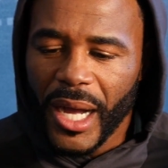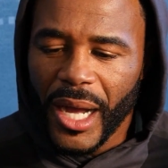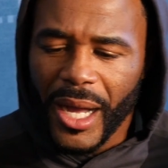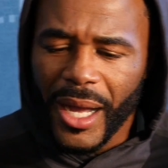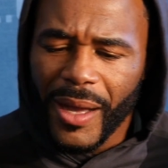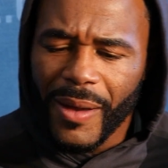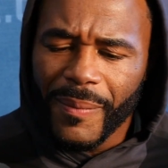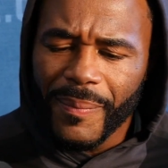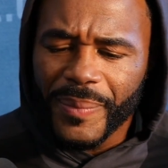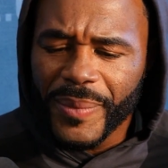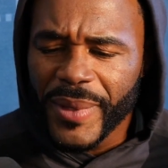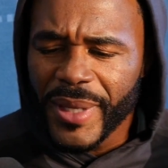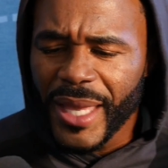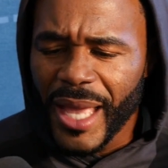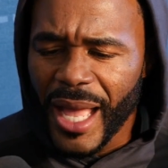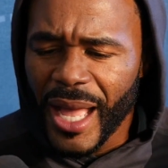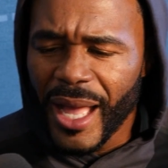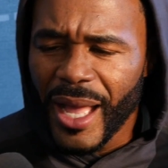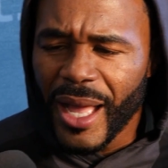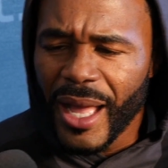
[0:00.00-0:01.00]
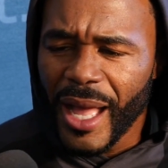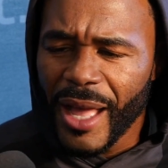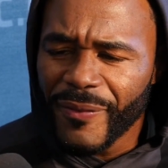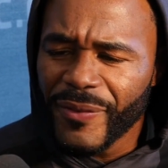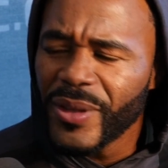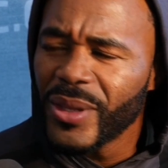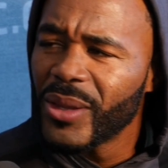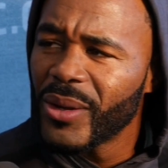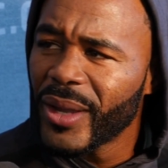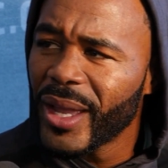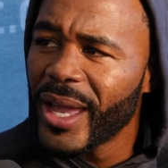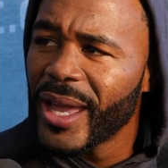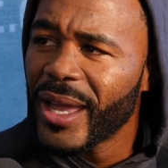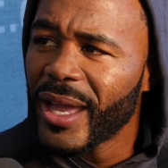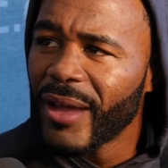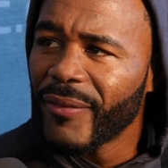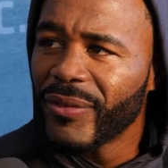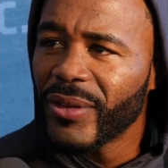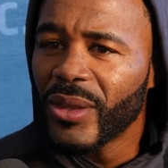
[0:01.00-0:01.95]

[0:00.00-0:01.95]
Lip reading: I feel okay.